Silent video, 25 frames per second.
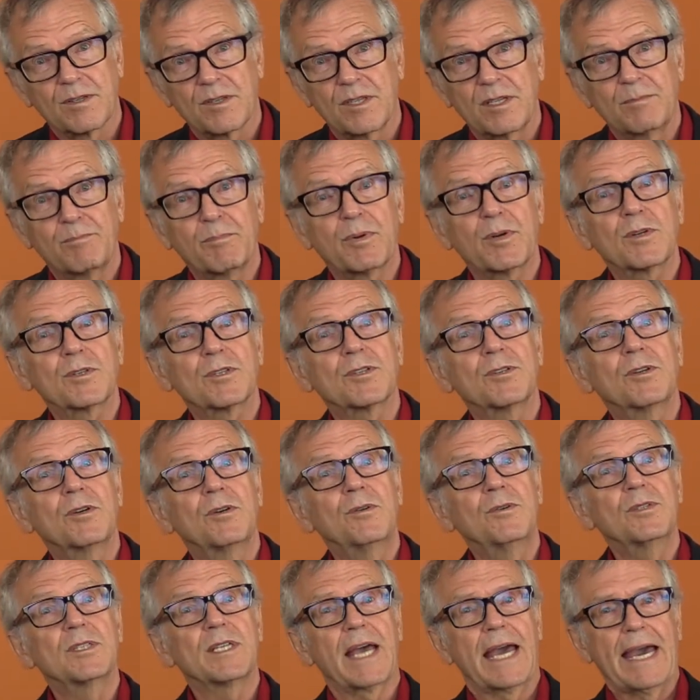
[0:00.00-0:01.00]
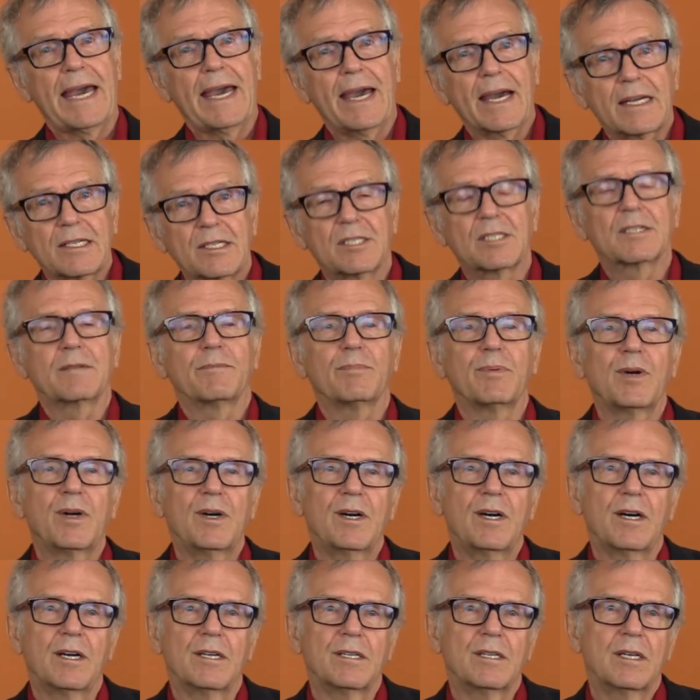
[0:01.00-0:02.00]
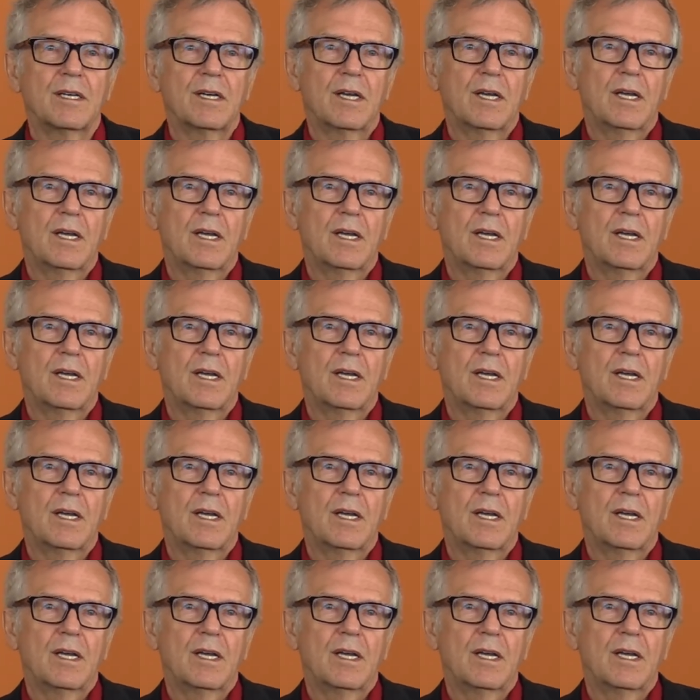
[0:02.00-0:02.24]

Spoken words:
the person who's acted upon.